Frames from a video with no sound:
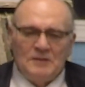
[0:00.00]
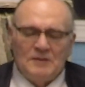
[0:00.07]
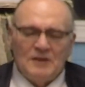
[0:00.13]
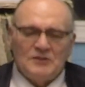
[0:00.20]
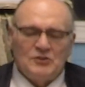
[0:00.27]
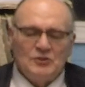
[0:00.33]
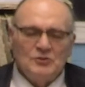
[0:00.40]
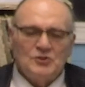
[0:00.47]

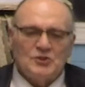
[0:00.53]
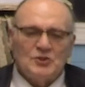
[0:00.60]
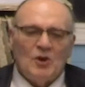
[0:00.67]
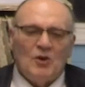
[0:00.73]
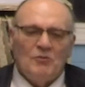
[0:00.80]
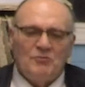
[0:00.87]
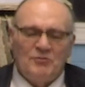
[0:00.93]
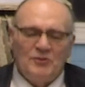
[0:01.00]
that you
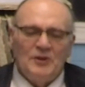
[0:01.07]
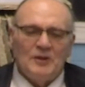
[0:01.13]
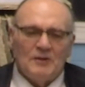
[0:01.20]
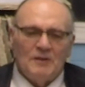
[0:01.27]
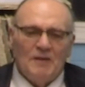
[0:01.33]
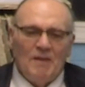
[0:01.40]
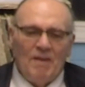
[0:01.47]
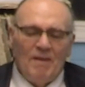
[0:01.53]
saw
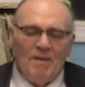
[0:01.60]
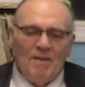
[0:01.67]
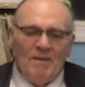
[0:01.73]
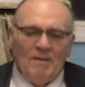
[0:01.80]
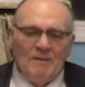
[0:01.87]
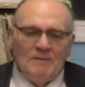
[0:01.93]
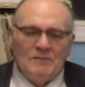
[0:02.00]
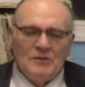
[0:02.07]
fit,
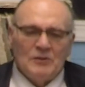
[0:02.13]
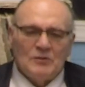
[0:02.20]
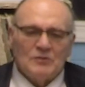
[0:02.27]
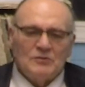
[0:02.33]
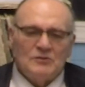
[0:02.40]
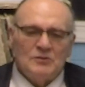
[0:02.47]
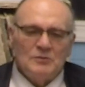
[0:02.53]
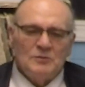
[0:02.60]

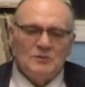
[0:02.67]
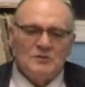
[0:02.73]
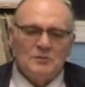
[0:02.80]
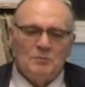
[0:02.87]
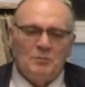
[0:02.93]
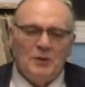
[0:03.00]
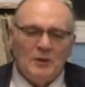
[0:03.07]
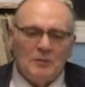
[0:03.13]

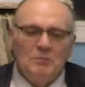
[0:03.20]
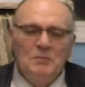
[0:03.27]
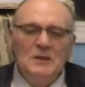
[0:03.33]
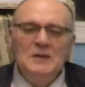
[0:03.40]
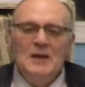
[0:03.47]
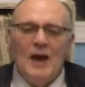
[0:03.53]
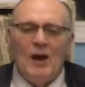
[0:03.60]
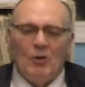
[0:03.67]
to pick
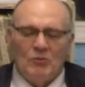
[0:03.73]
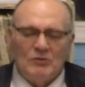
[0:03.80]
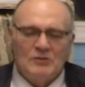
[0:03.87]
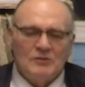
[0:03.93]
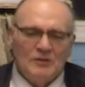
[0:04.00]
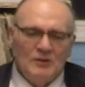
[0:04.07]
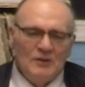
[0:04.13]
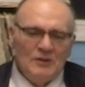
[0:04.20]
me
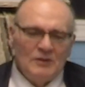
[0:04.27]
out,